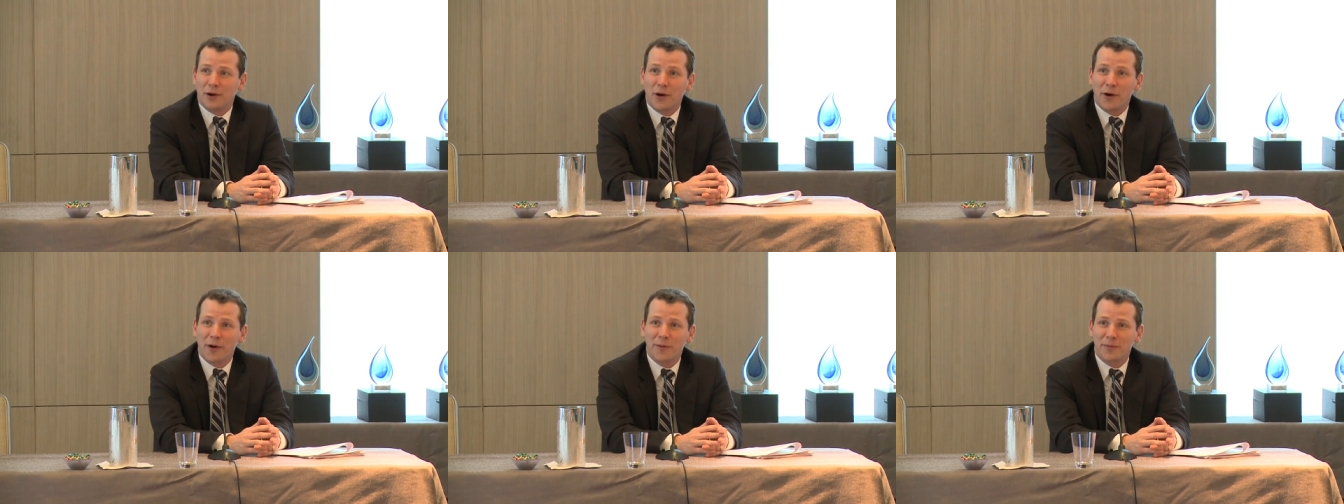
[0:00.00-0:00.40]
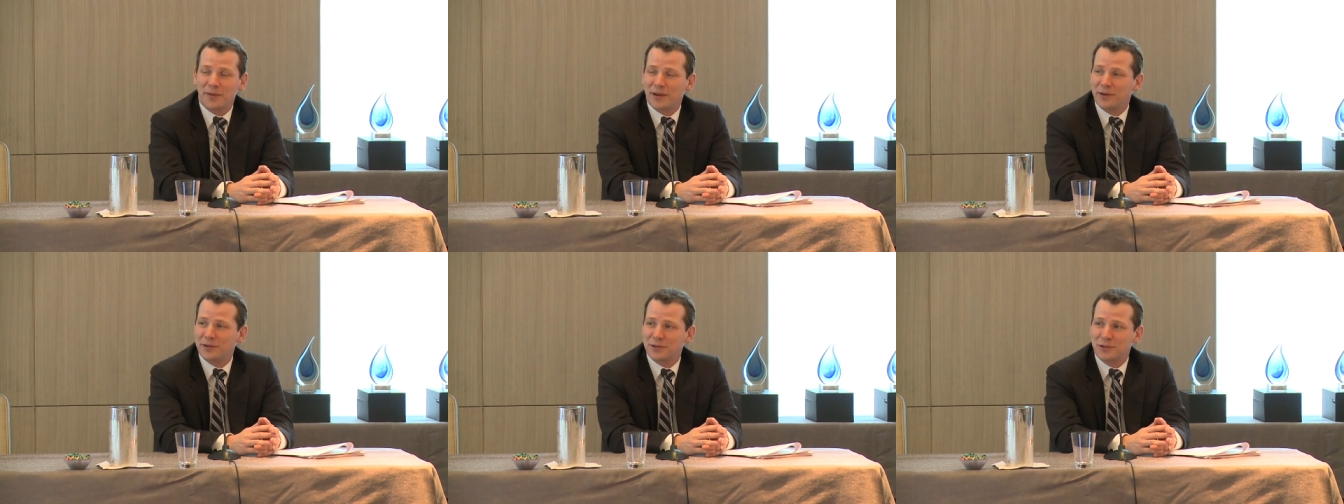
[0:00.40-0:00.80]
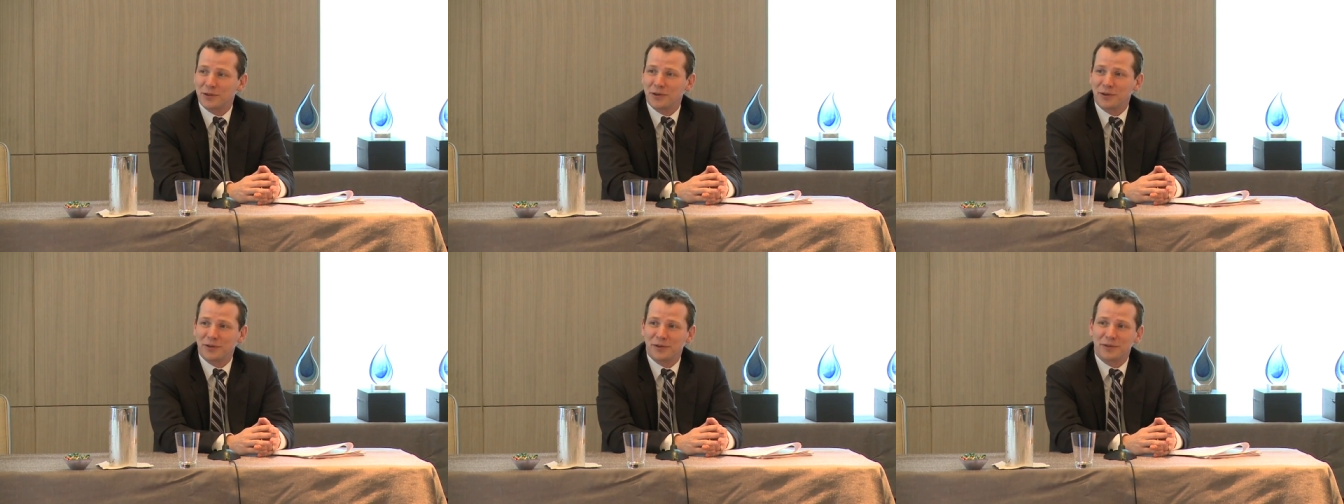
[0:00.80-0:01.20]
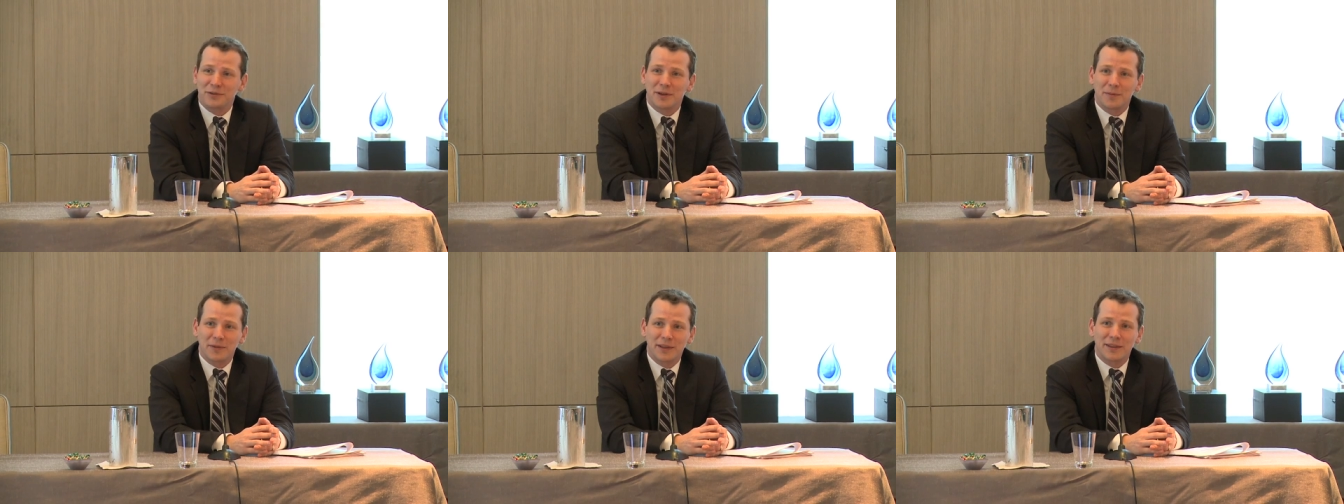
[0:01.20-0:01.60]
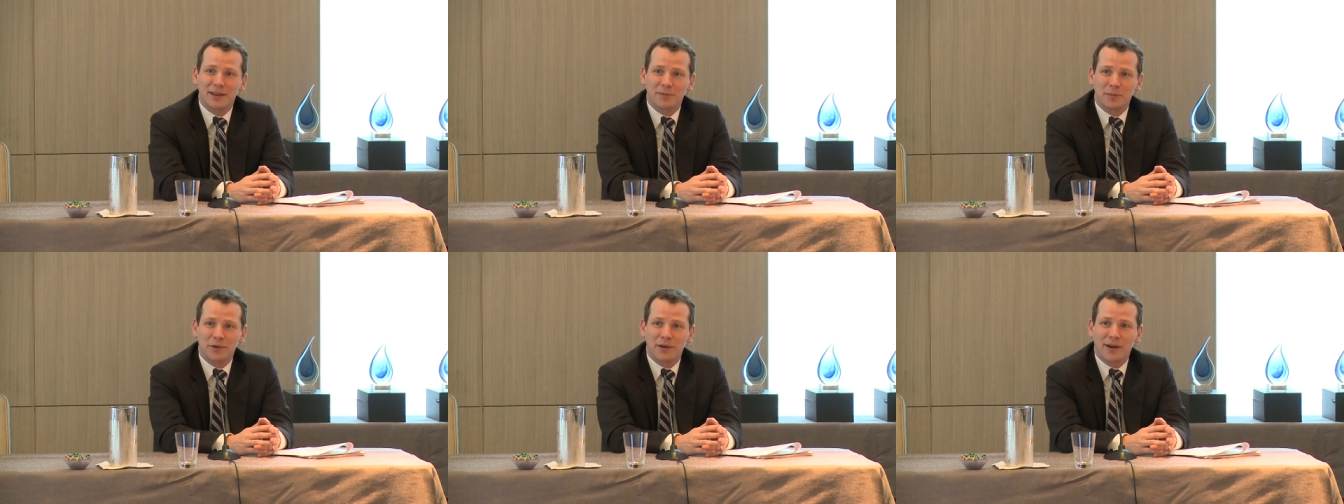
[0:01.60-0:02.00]
harm their insured or something,
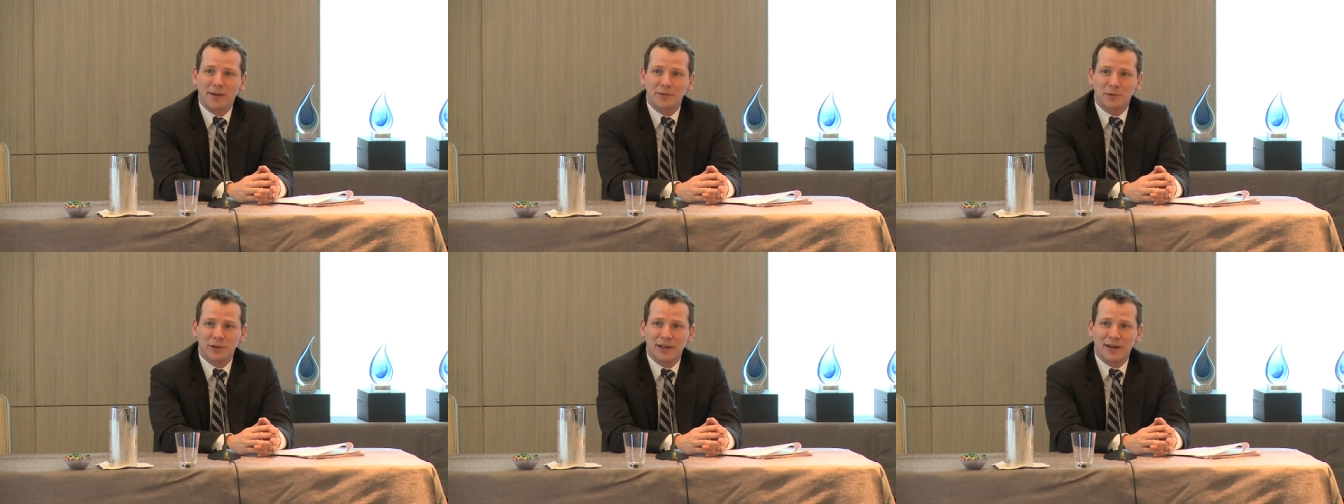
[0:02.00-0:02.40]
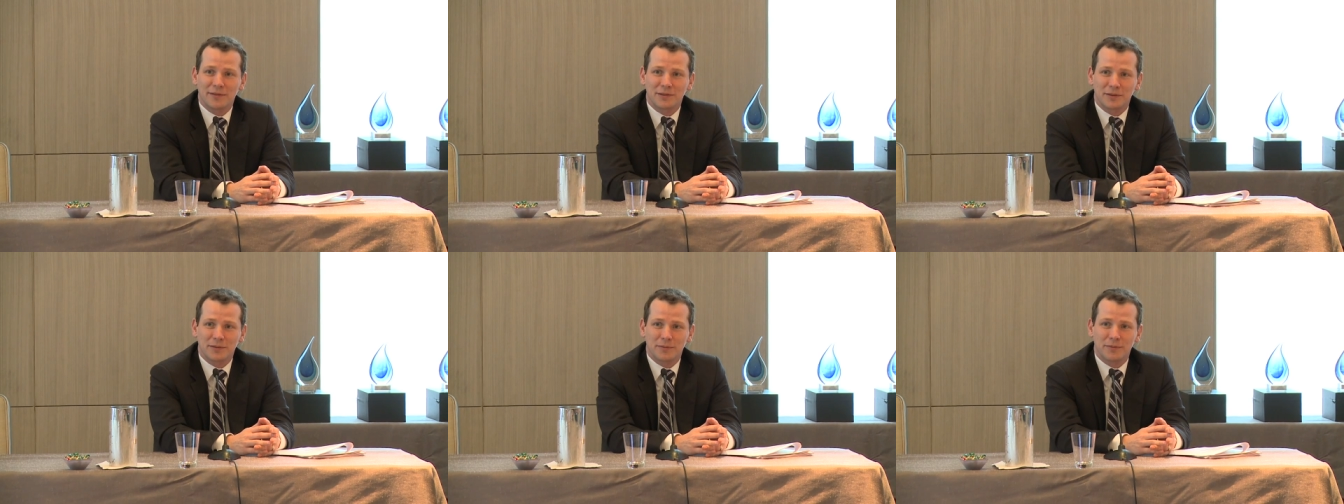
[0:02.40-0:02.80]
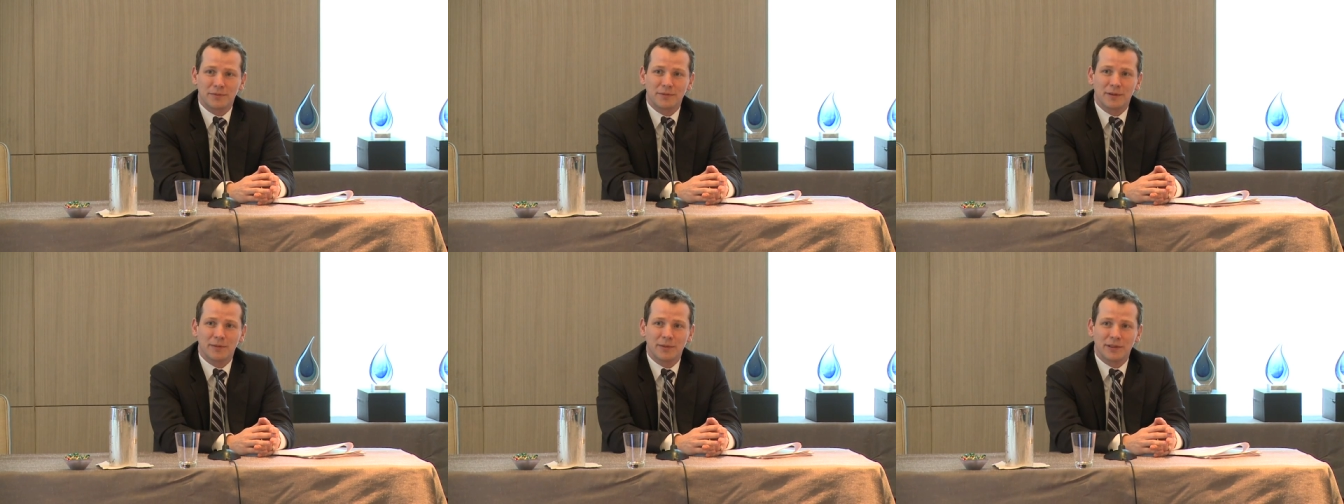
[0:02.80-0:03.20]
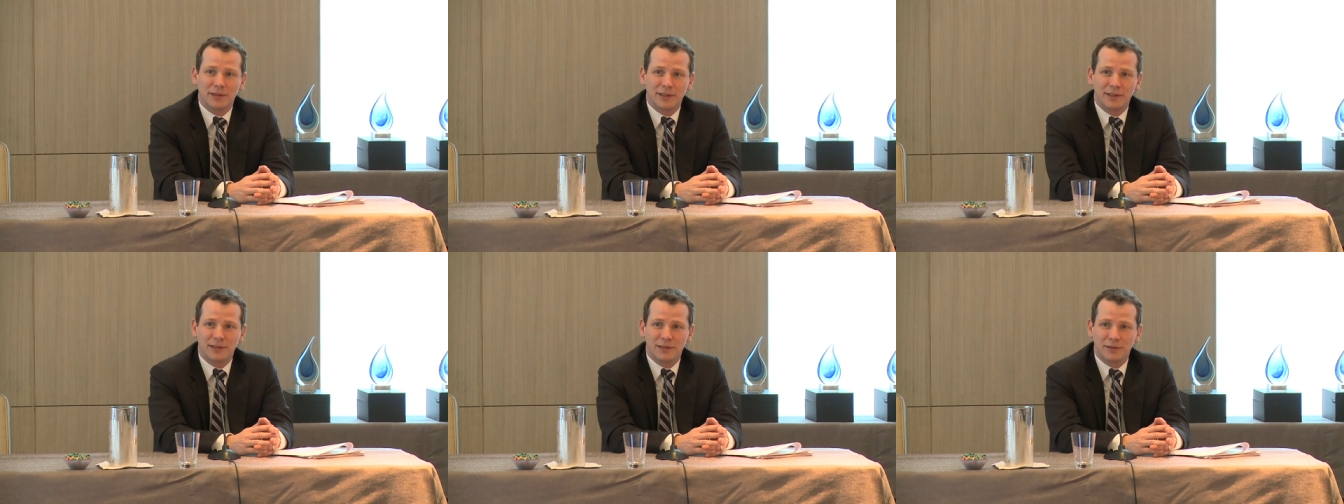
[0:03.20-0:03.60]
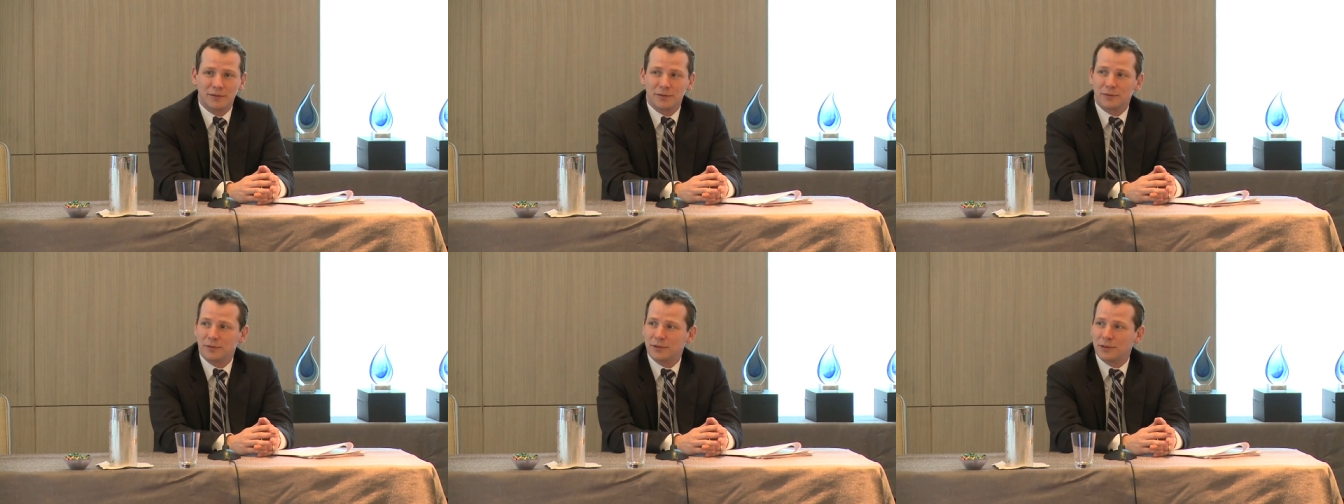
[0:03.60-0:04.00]
that perhaps we have some ability
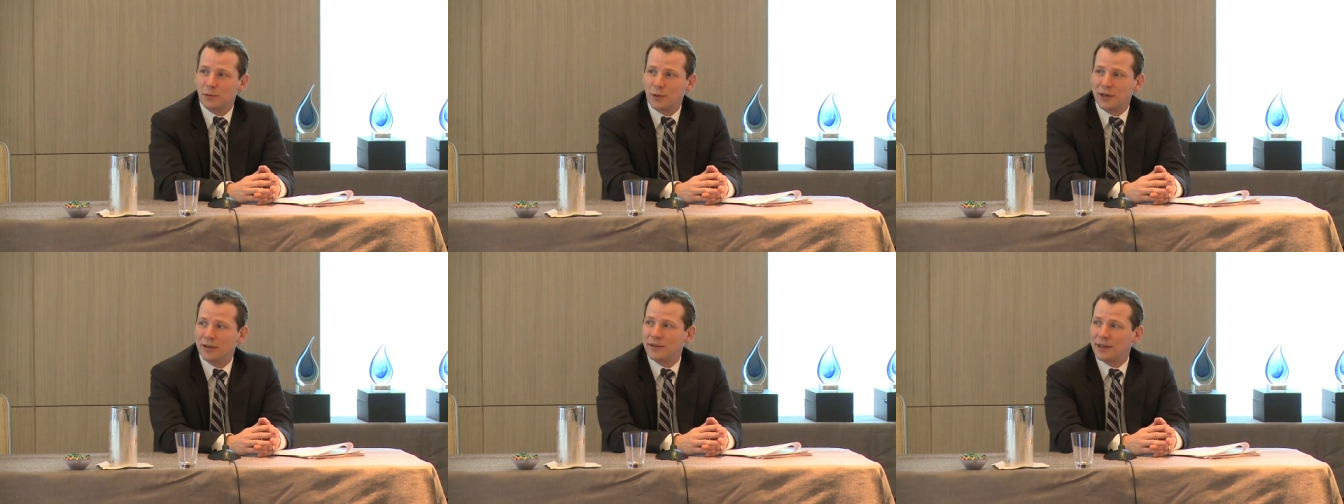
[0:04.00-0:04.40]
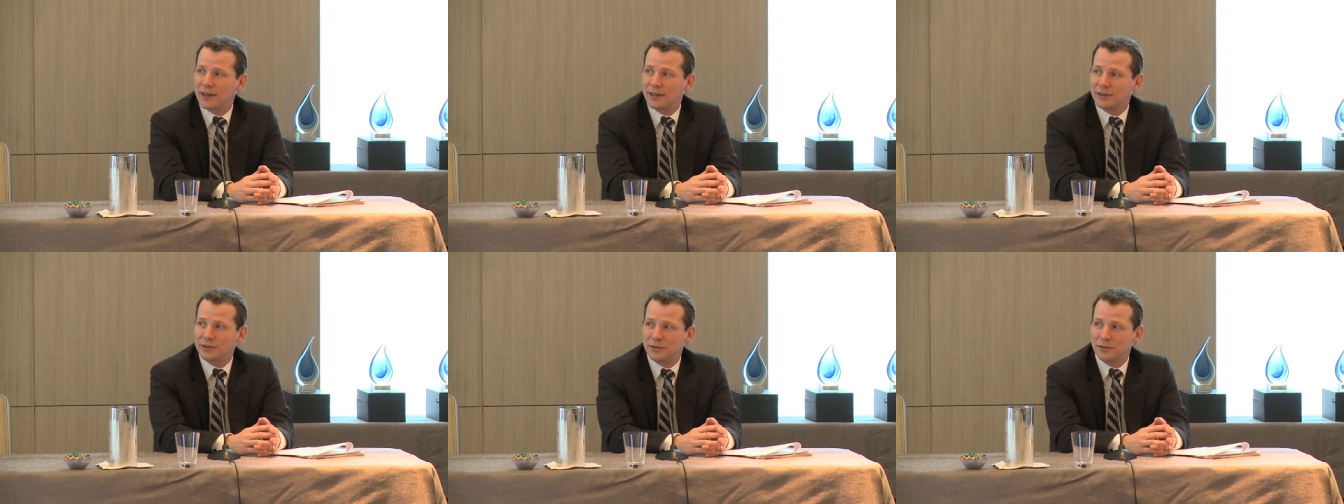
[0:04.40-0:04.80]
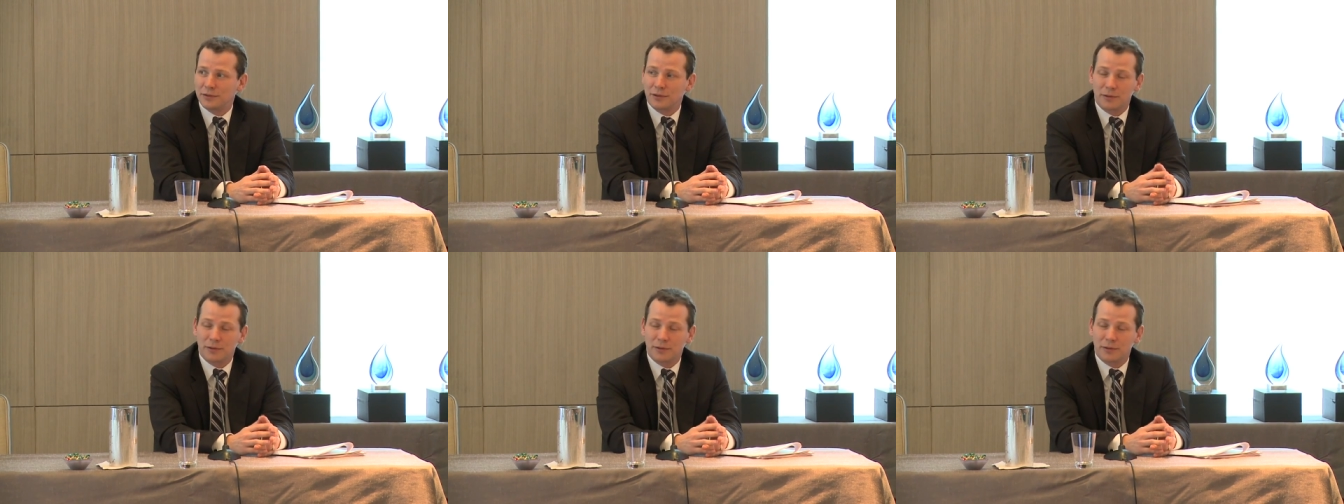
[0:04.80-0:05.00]
to win on that issue.